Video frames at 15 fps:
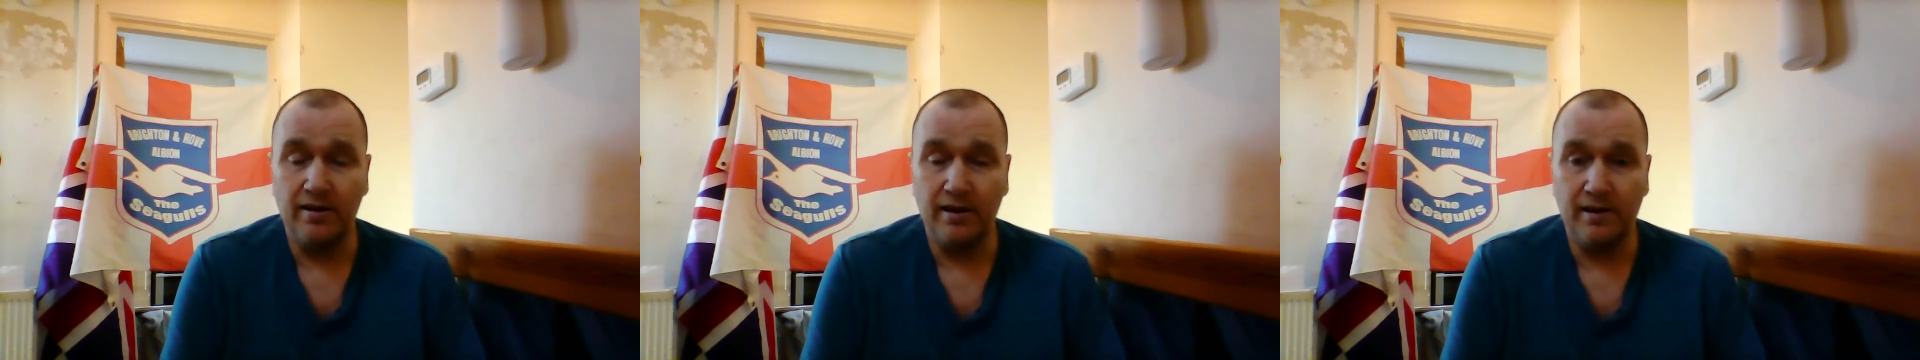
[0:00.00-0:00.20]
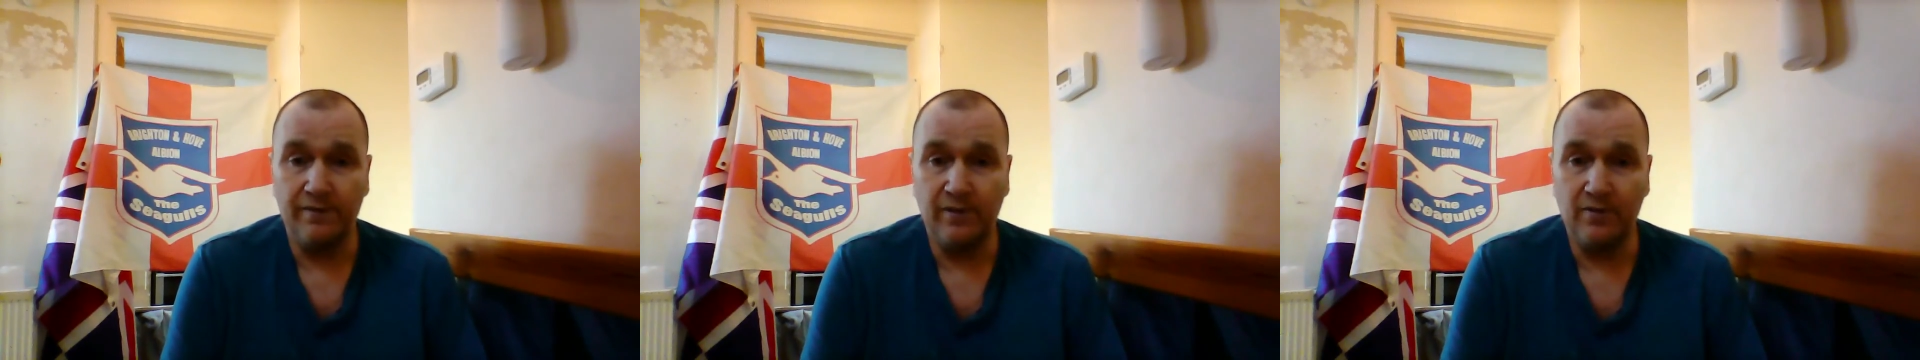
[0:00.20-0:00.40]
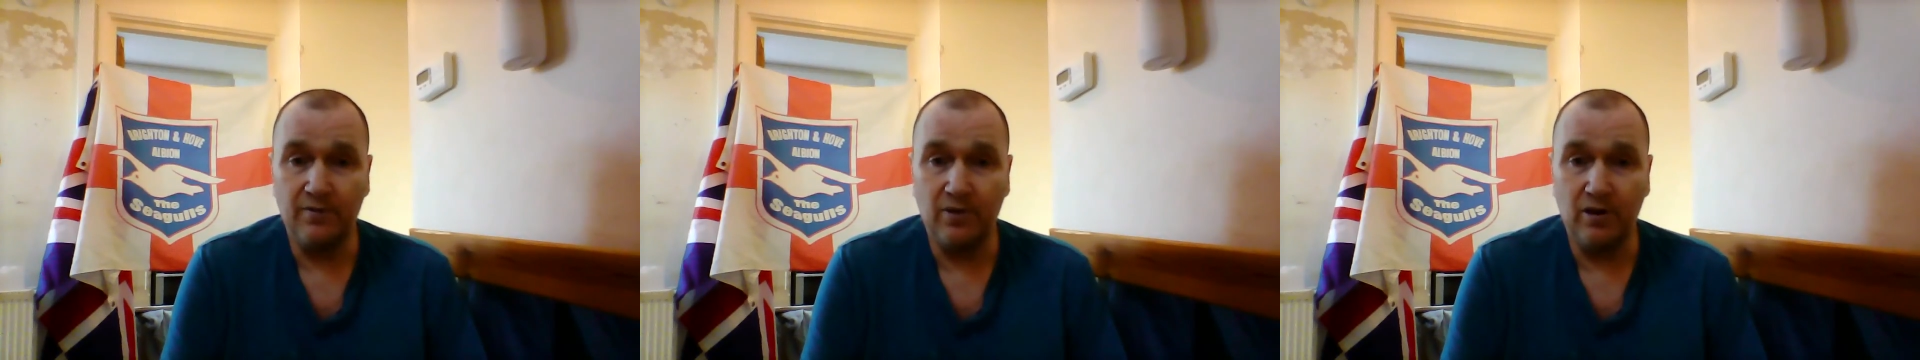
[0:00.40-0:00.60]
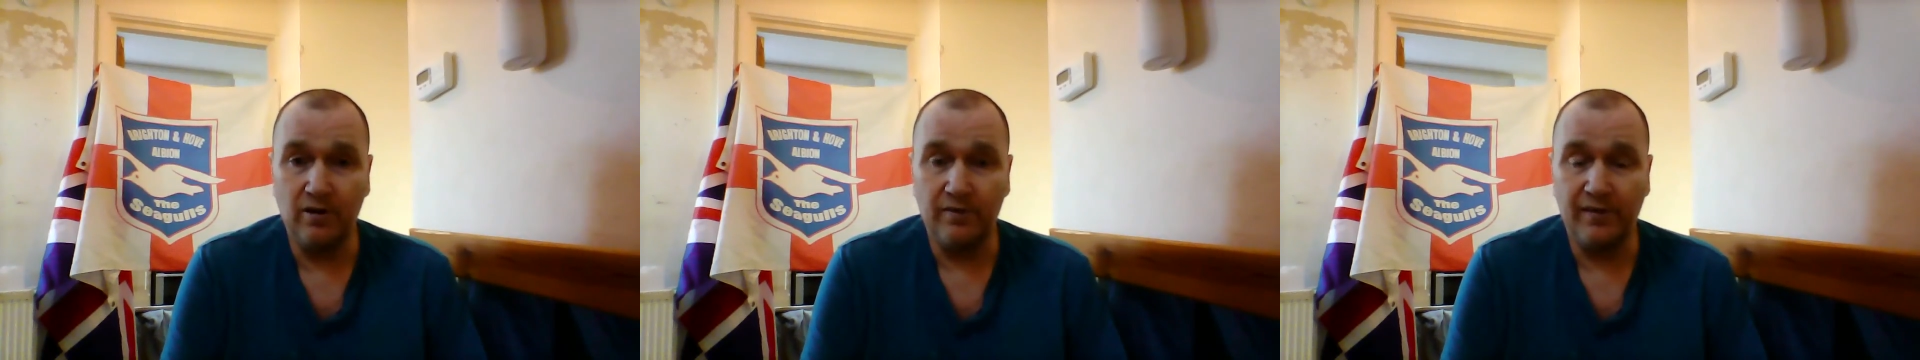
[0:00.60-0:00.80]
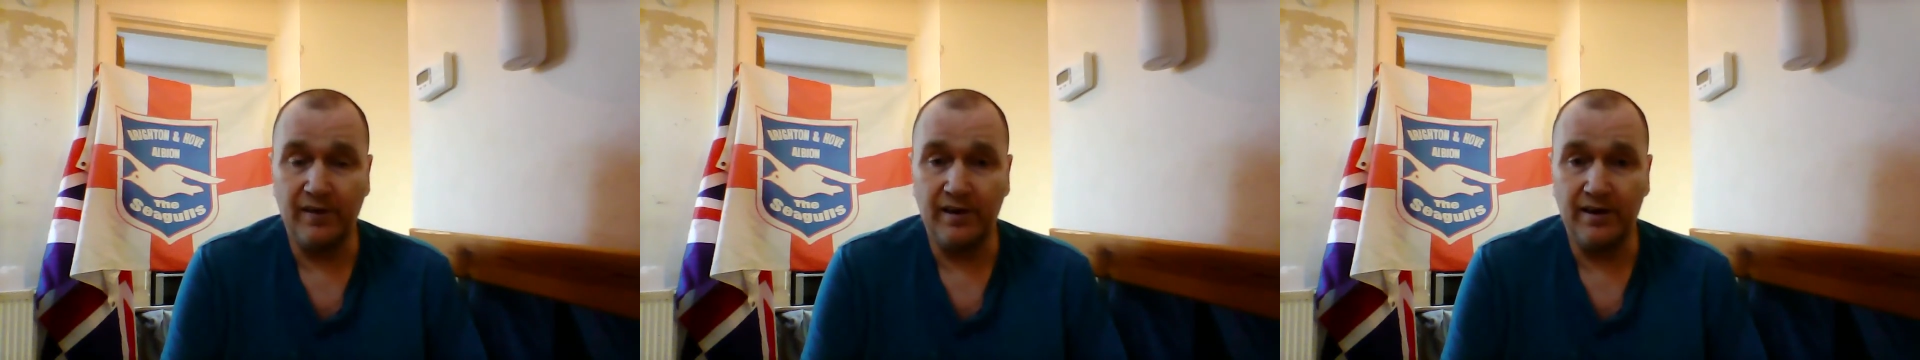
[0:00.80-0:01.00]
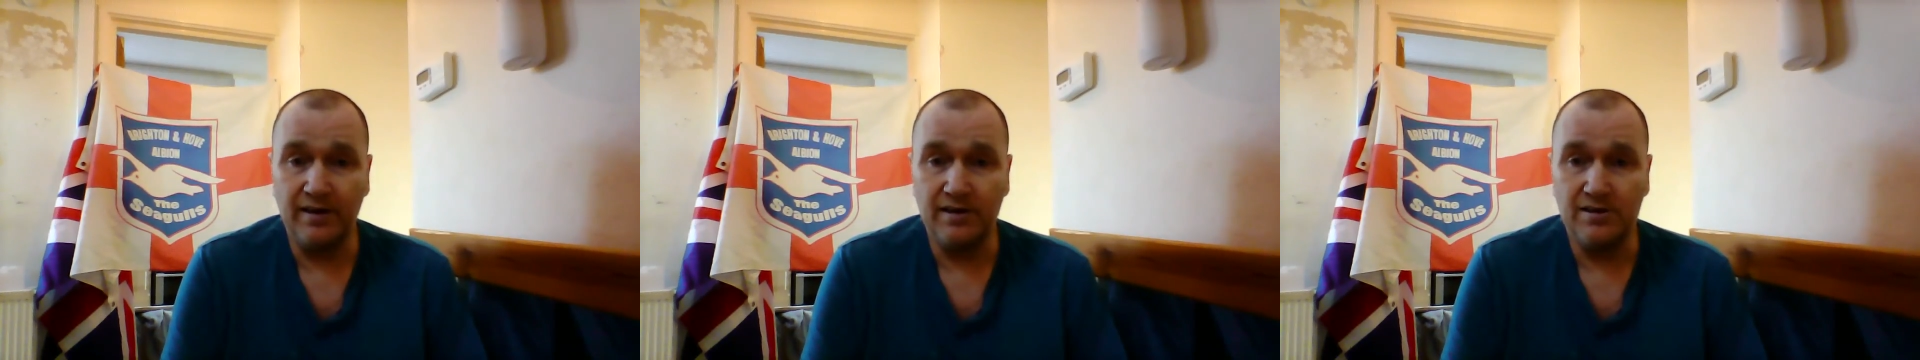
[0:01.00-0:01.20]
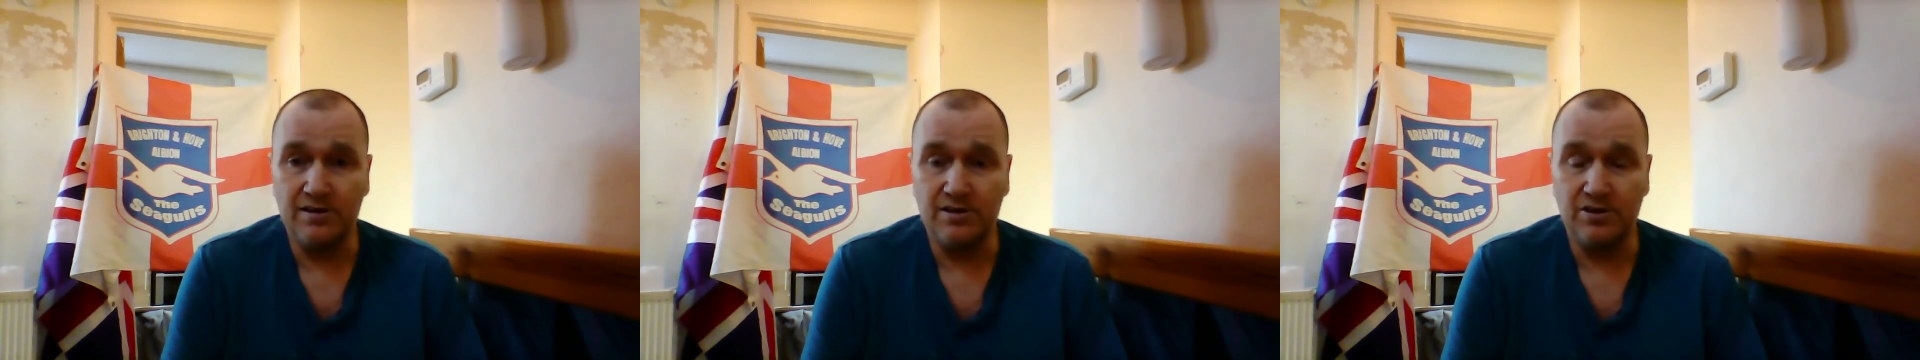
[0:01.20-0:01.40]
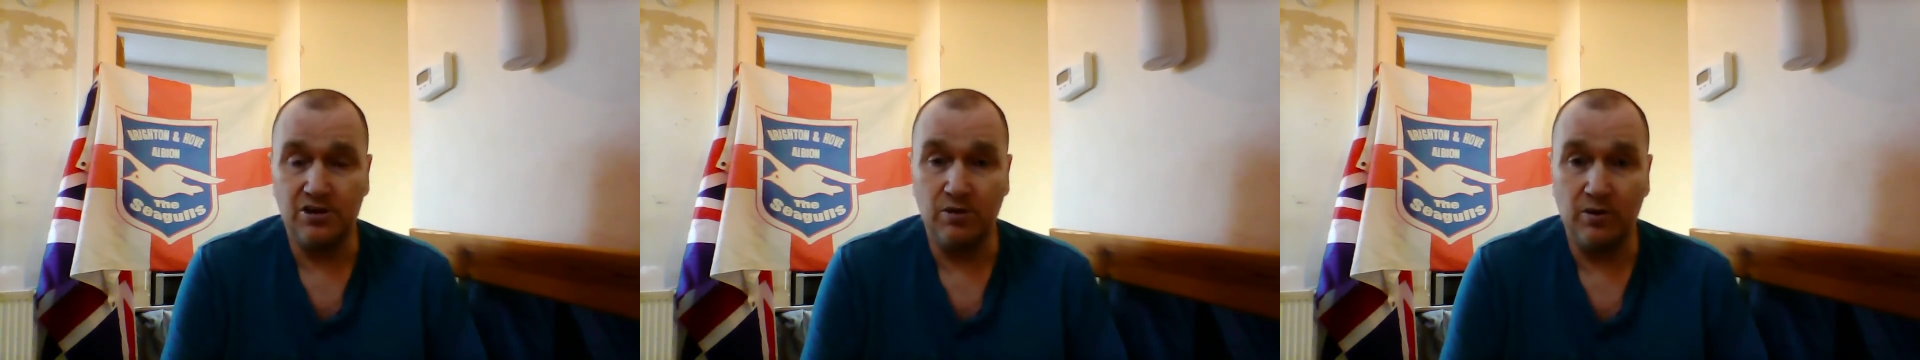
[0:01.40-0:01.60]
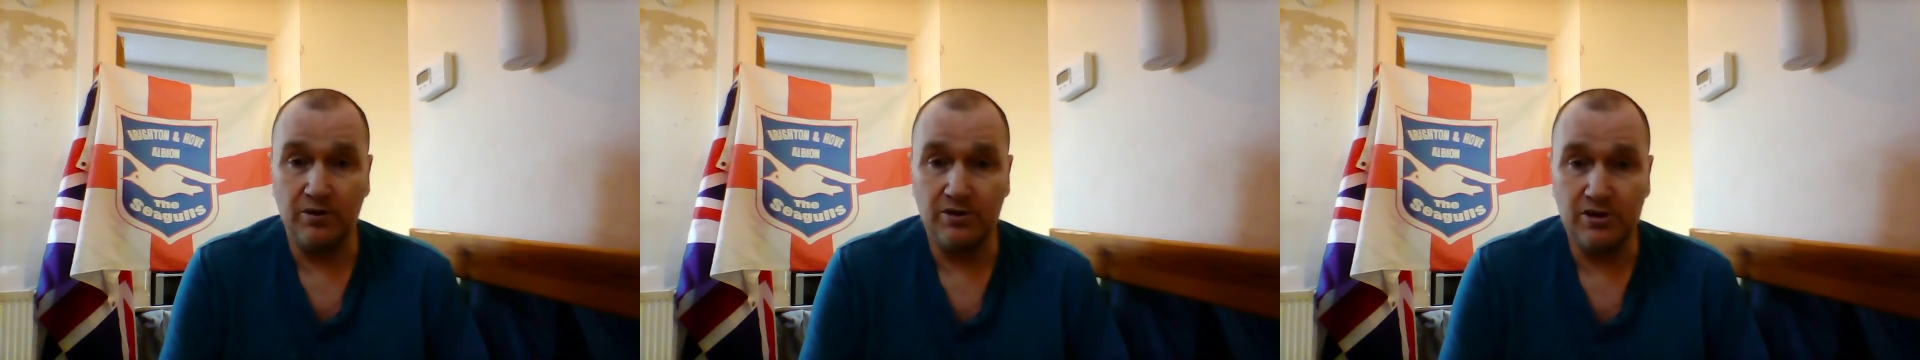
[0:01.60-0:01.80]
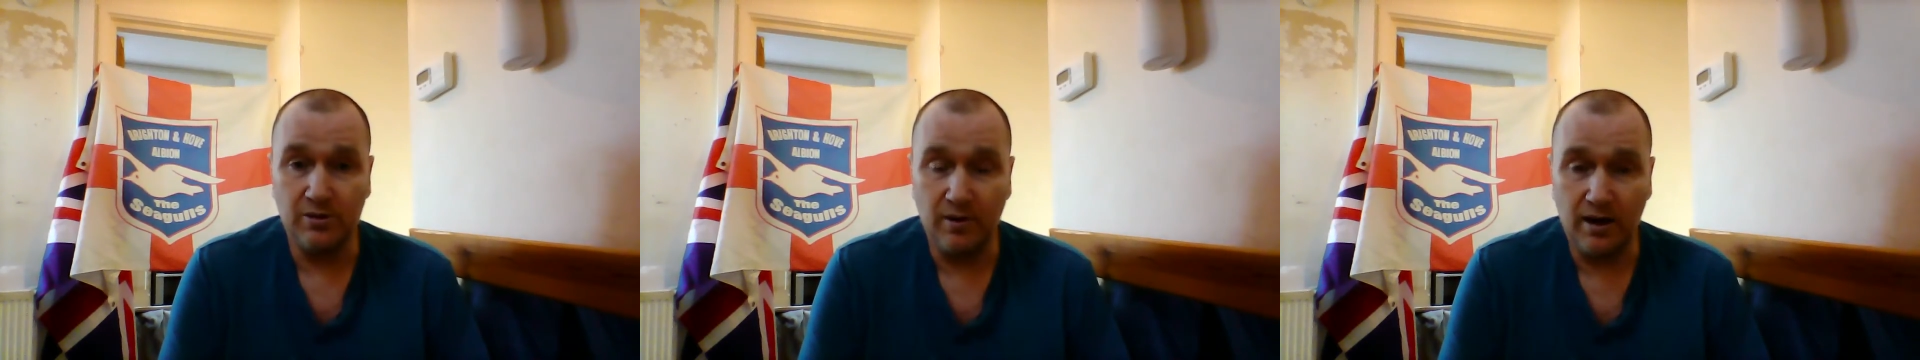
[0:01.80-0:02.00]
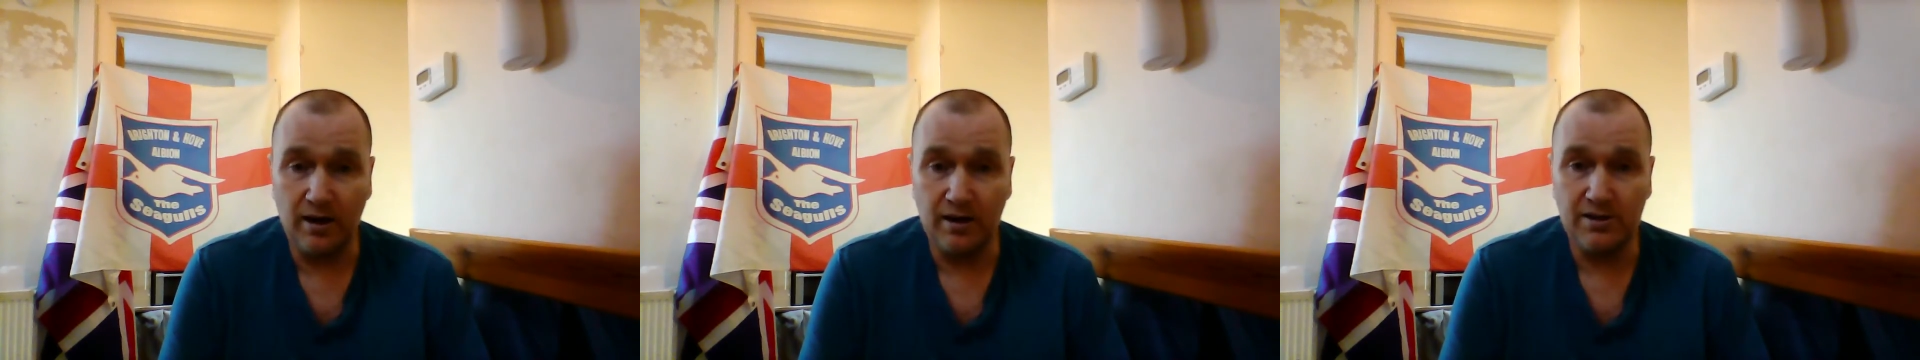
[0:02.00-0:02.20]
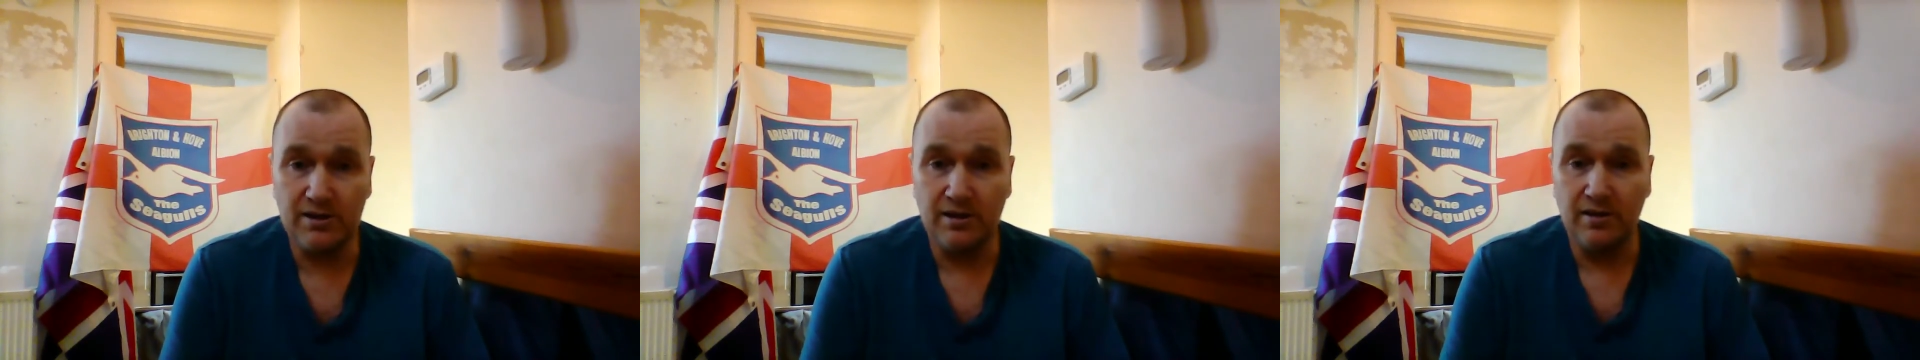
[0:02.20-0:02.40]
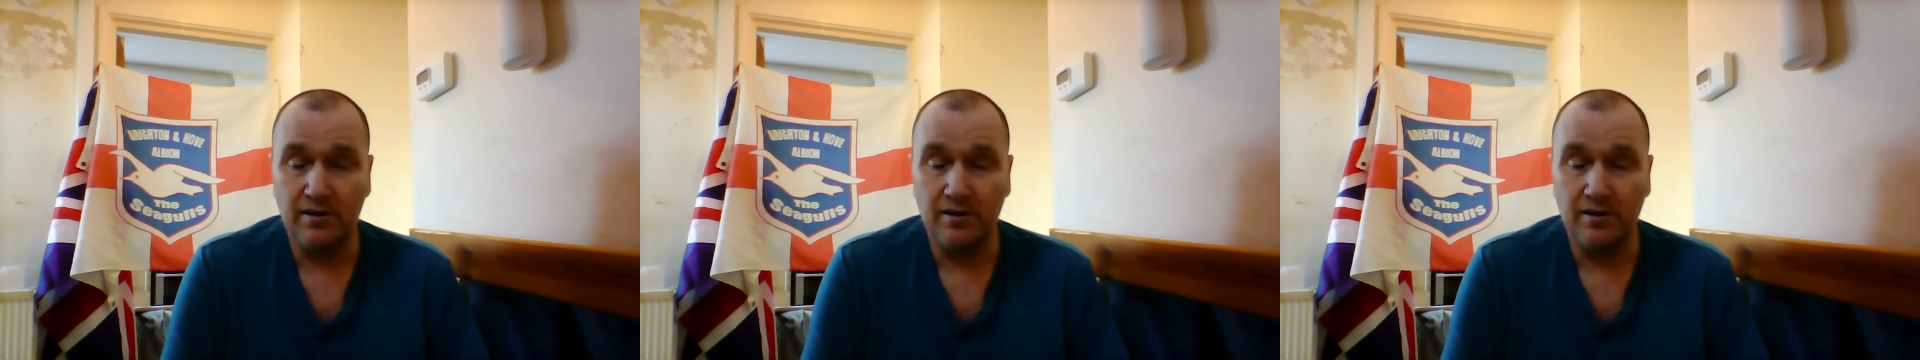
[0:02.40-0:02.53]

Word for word: If you've got things you want to ask,